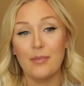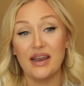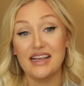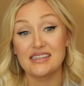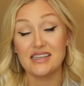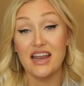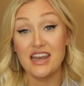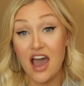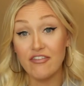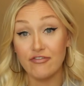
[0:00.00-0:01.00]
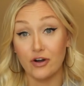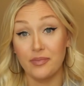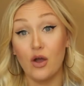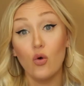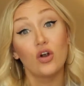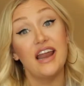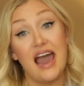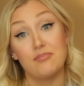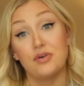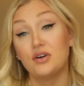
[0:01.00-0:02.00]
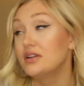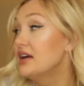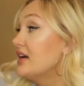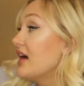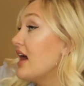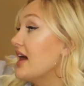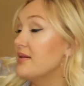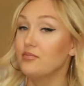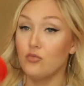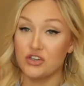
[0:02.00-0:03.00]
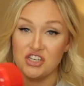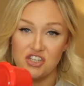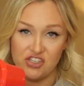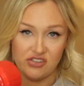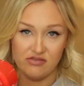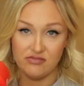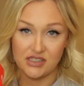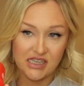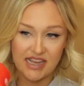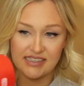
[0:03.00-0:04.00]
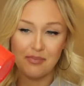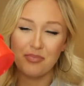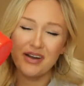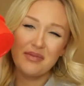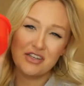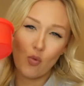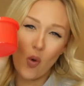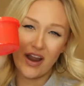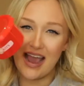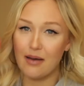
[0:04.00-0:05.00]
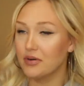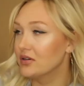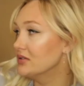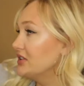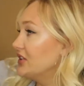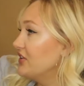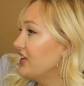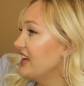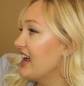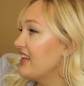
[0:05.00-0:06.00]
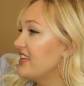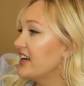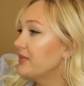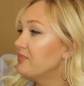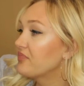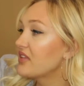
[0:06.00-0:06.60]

but it's enough for me, or an apple, um, which I just slice up, pretty much one apple, you know, you can get in there.